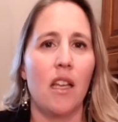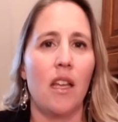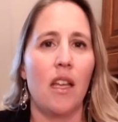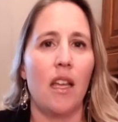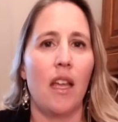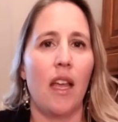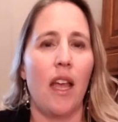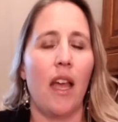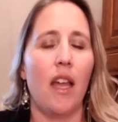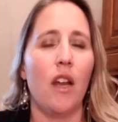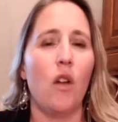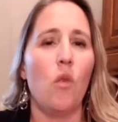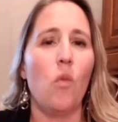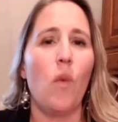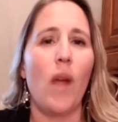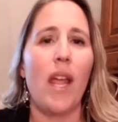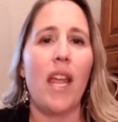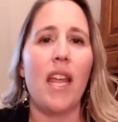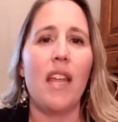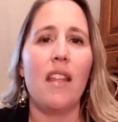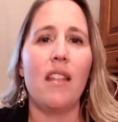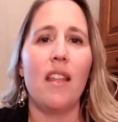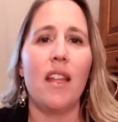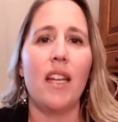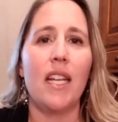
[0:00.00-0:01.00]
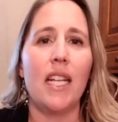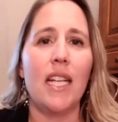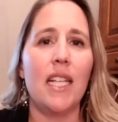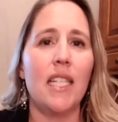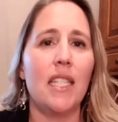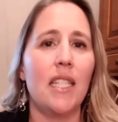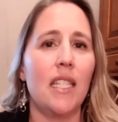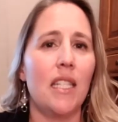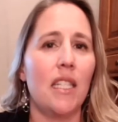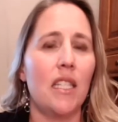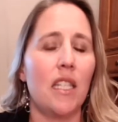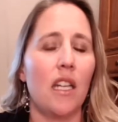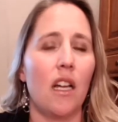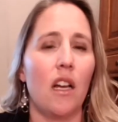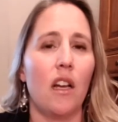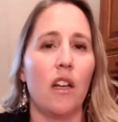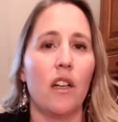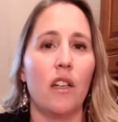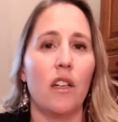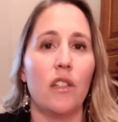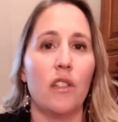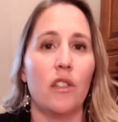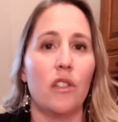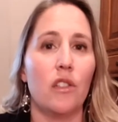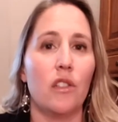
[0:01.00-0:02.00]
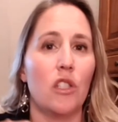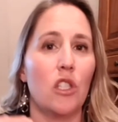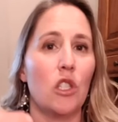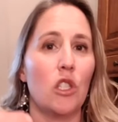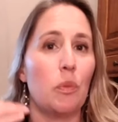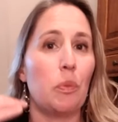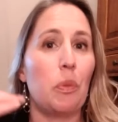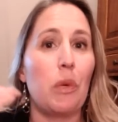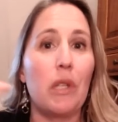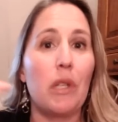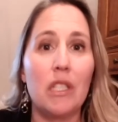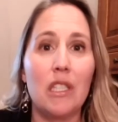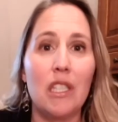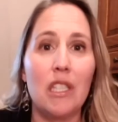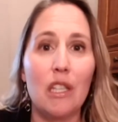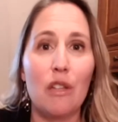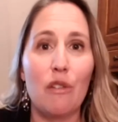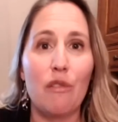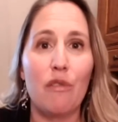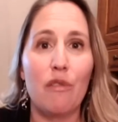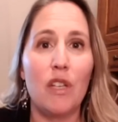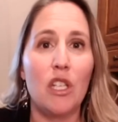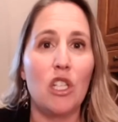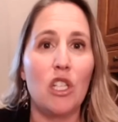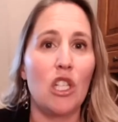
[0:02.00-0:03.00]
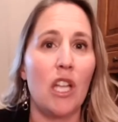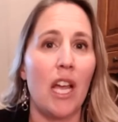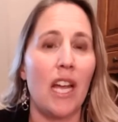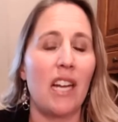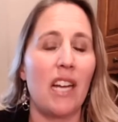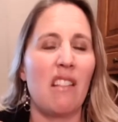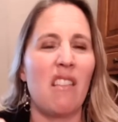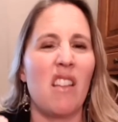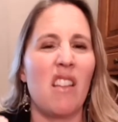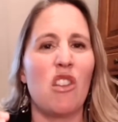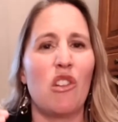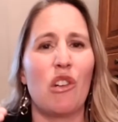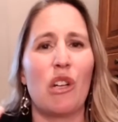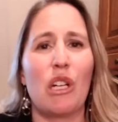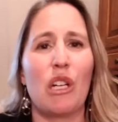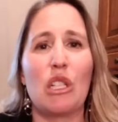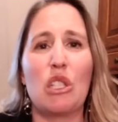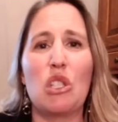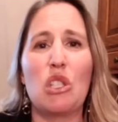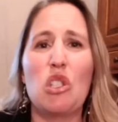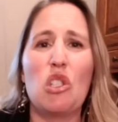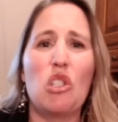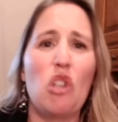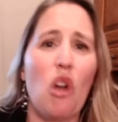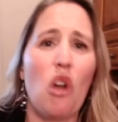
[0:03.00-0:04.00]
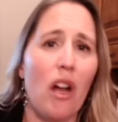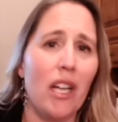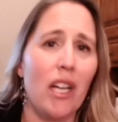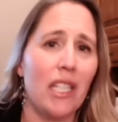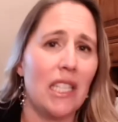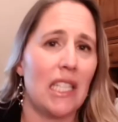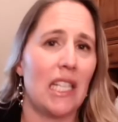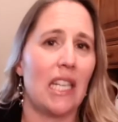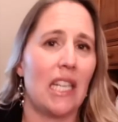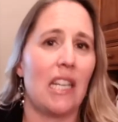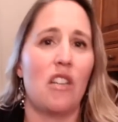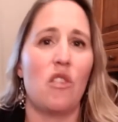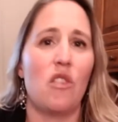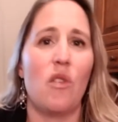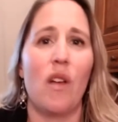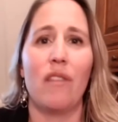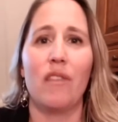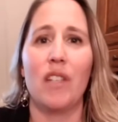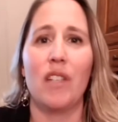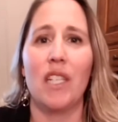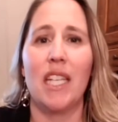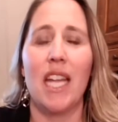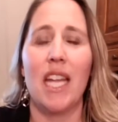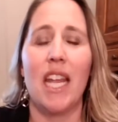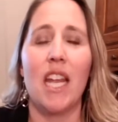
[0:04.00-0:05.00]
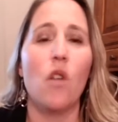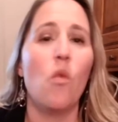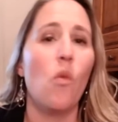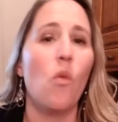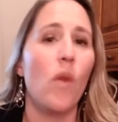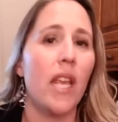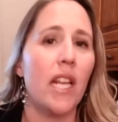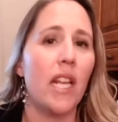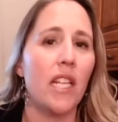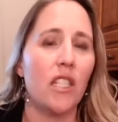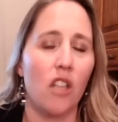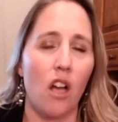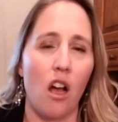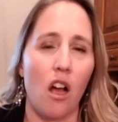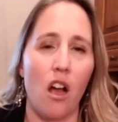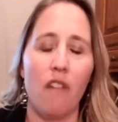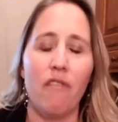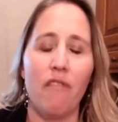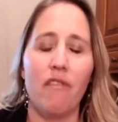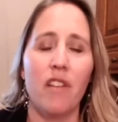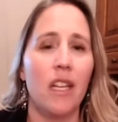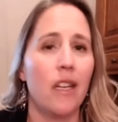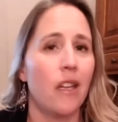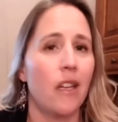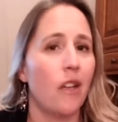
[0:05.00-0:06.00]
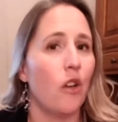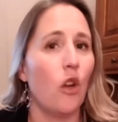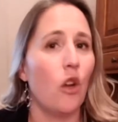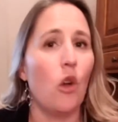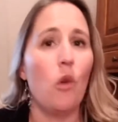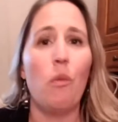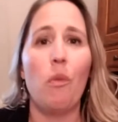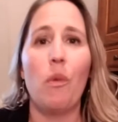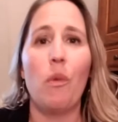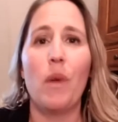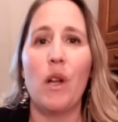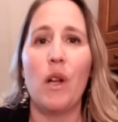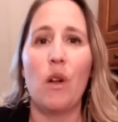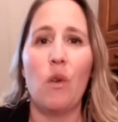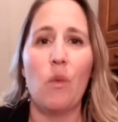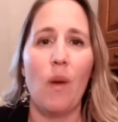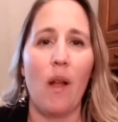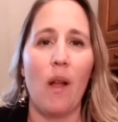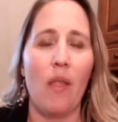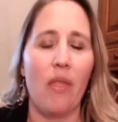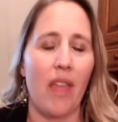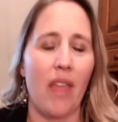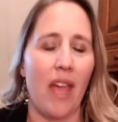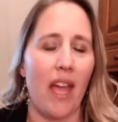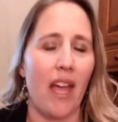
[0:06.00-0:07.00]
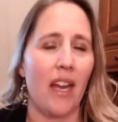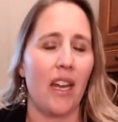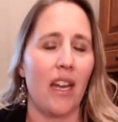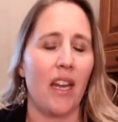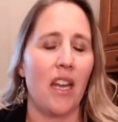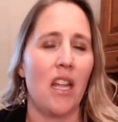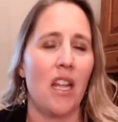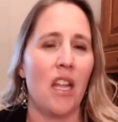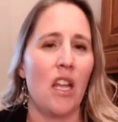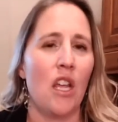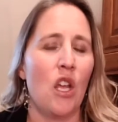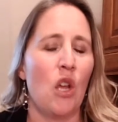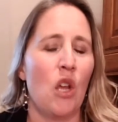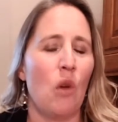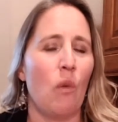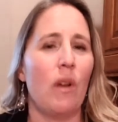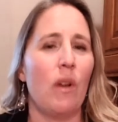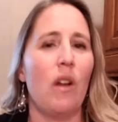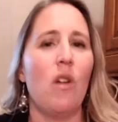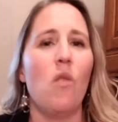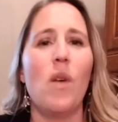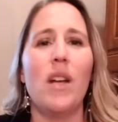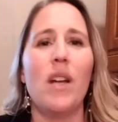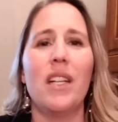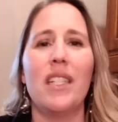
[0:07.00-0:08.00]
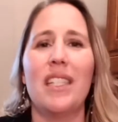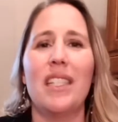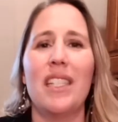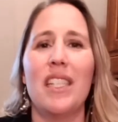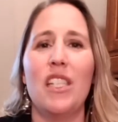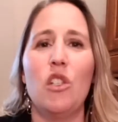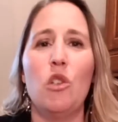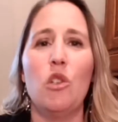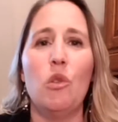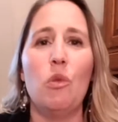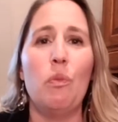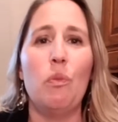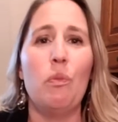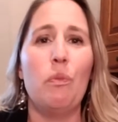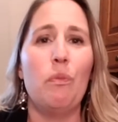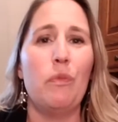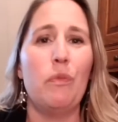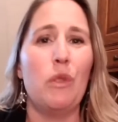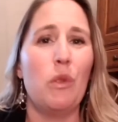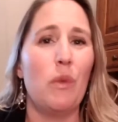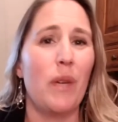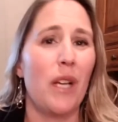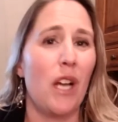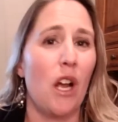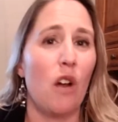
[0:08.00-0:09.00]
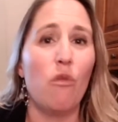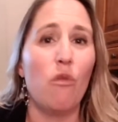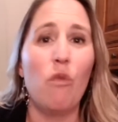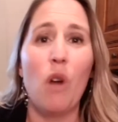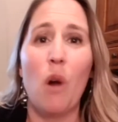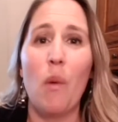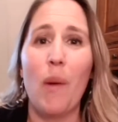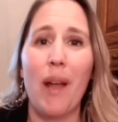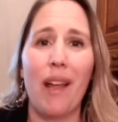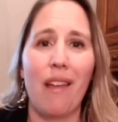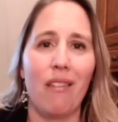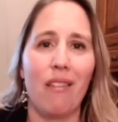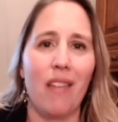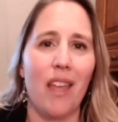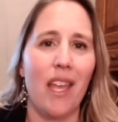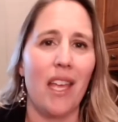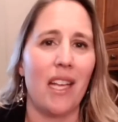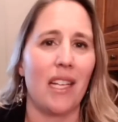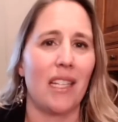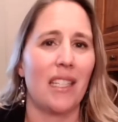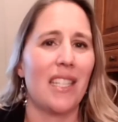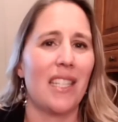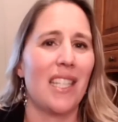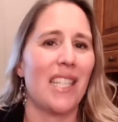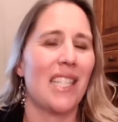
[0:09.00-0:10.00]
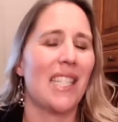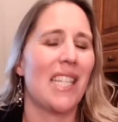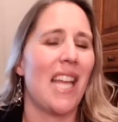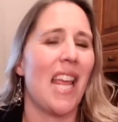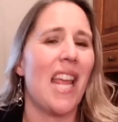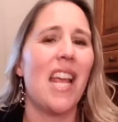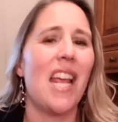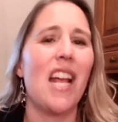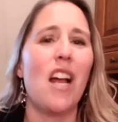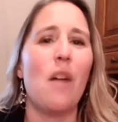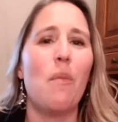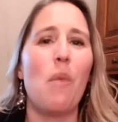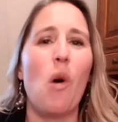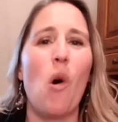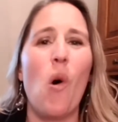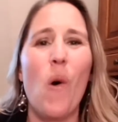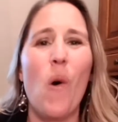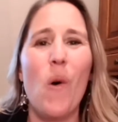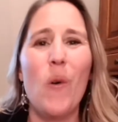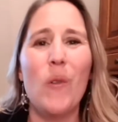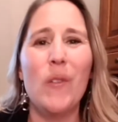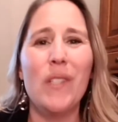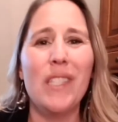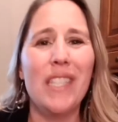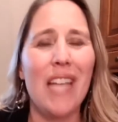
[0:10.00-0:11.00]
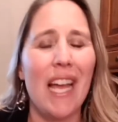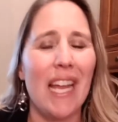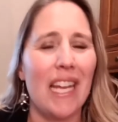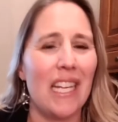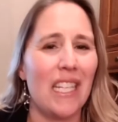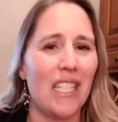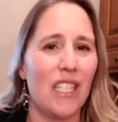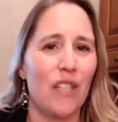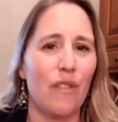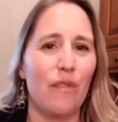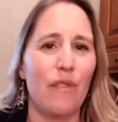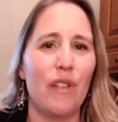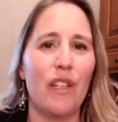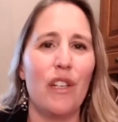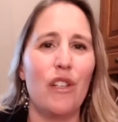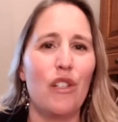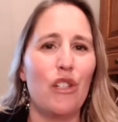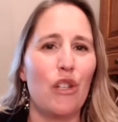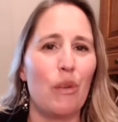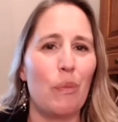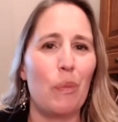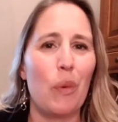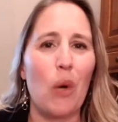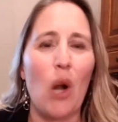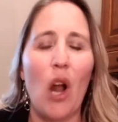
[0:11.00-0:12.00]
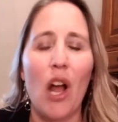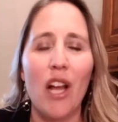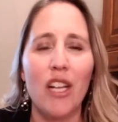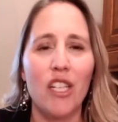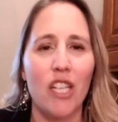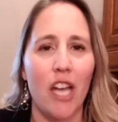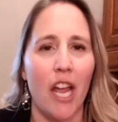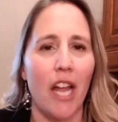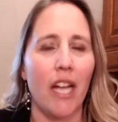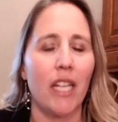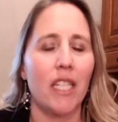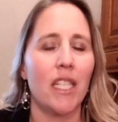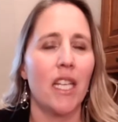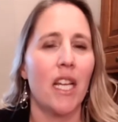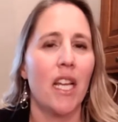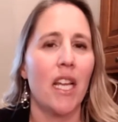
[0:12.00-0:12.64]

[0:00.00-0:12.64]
at a way that isn't a sprint to the finish line and then you're exhausted and you have to take weeks off. Nope, we don't want that. We don't want to see you doing heroic things, staying up all night to finish a project,